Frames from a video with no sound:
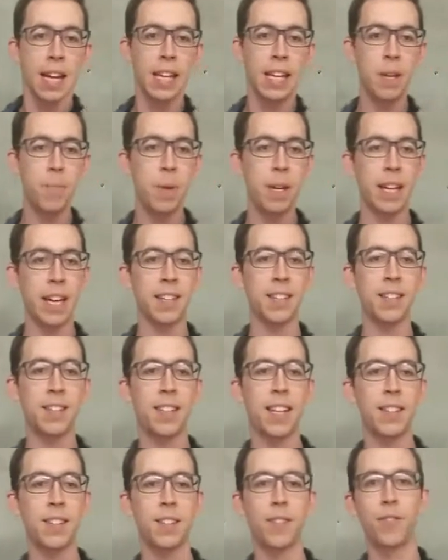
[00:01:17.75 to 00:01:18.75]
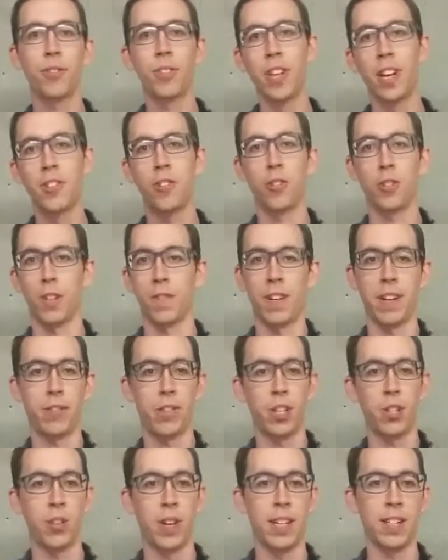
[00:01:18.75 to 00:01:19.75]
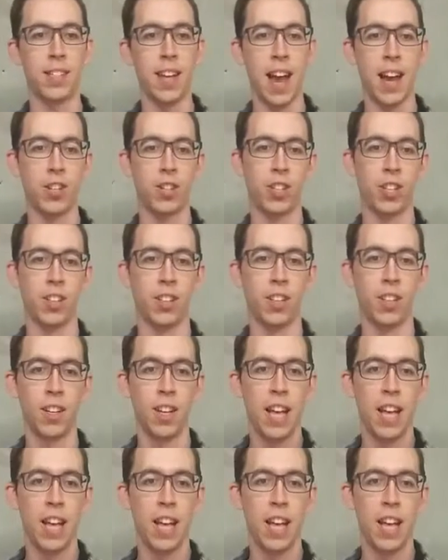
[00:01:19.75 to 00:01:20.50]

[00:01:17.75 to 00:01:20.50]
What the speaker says: keeping extensive ledgers of every transaction.